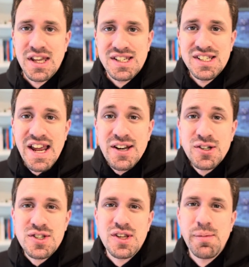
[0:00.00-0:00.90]
like
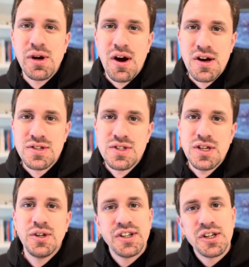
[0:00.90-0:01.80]
standard subcards that
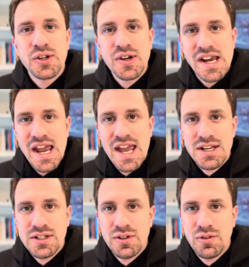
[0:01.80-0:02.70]
you can
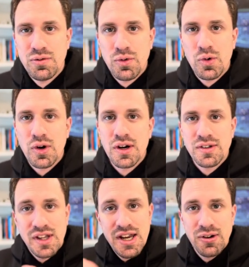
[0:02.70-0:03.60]
create for
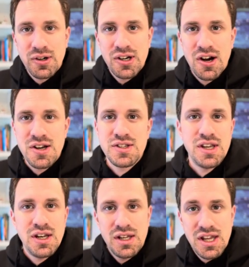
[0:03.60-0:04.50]
the hero cards
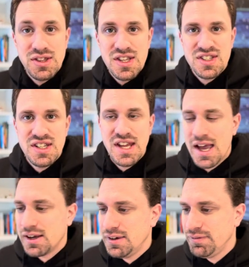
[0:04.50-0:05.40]
in, in this
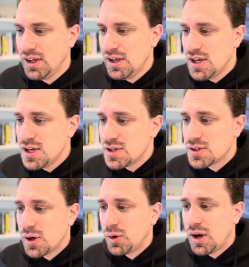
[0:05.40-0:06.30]
deck.
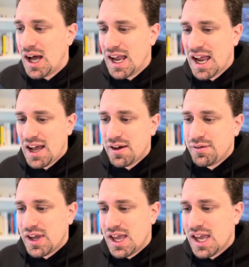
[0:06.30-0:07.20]
So I
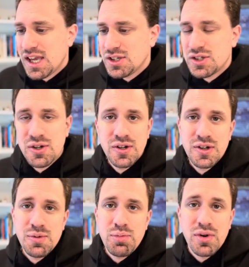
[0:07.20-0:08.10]
have a
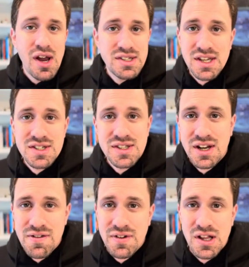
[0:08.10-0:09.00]
certain process that
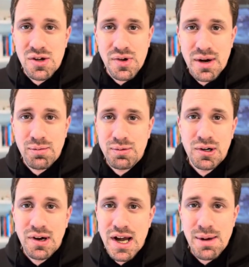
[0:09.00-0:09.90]
I follow when I'm
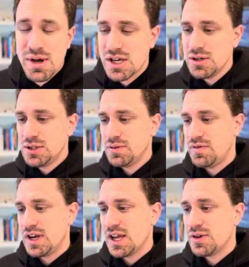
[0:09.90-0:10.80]
creating my YouTube
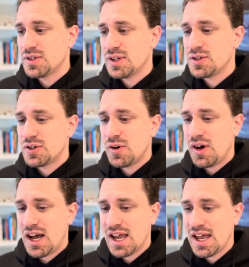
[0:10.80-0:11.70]
videos, and
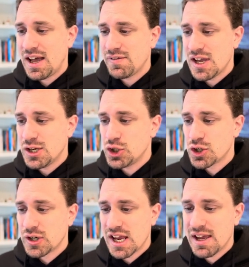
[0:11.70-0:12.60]
so I have a
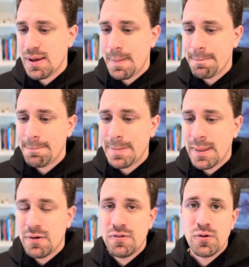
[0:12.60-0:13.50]
journey
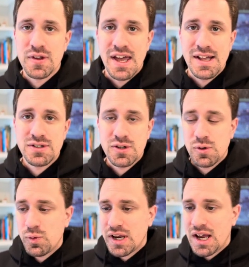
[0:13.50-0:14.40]
for that.
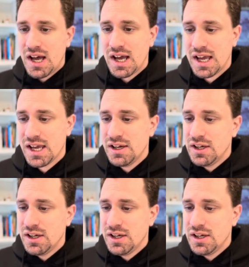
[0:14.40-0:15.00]
So when I,